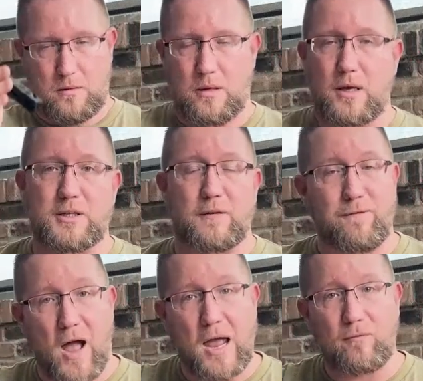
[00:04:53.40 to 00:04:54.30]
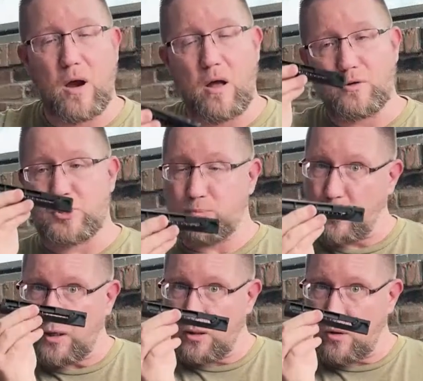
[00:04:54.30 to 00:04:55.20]
It's a 5-round
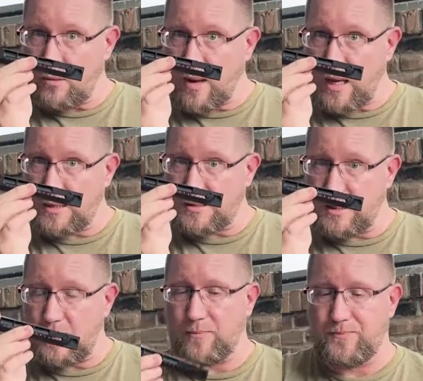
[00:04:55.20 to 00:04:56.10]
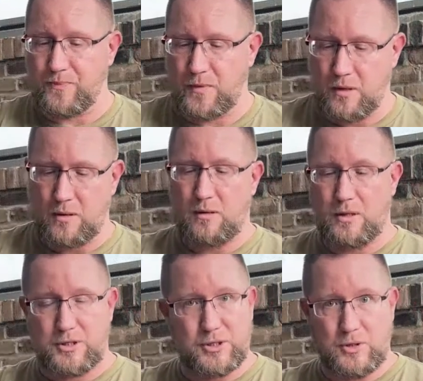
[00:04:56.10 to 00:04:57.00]
spring-loaded magazine.
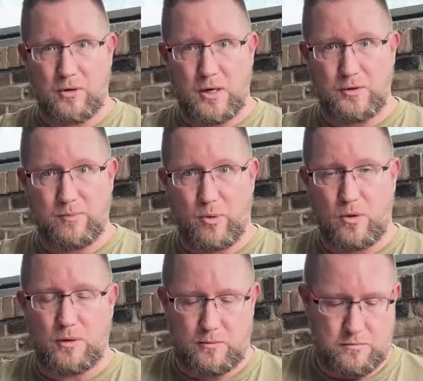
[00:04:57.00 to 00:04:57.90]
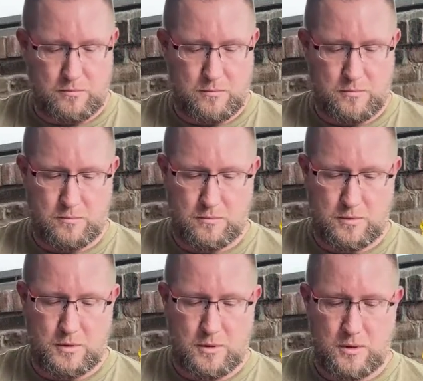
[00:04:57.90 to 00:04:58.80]
This is your entry port.
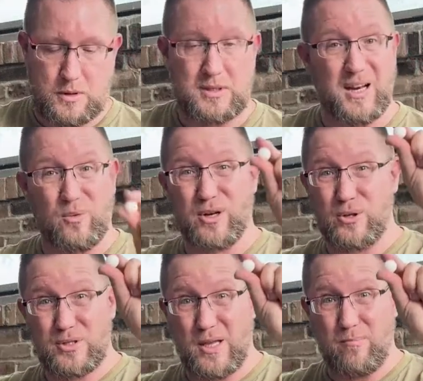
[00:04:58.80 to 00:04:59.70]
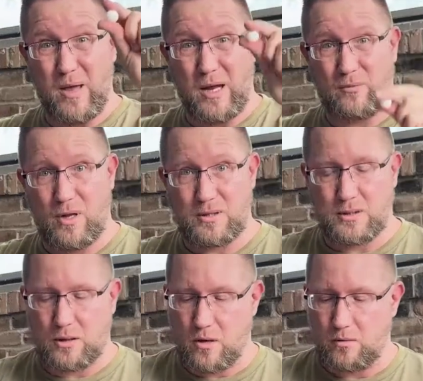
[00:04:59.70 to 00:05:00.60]
Today we're going to use the impact rounds to
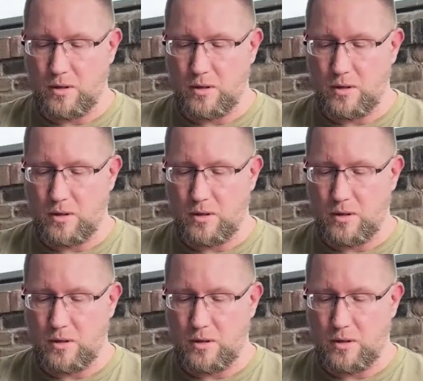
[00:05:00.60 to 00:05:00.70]
load.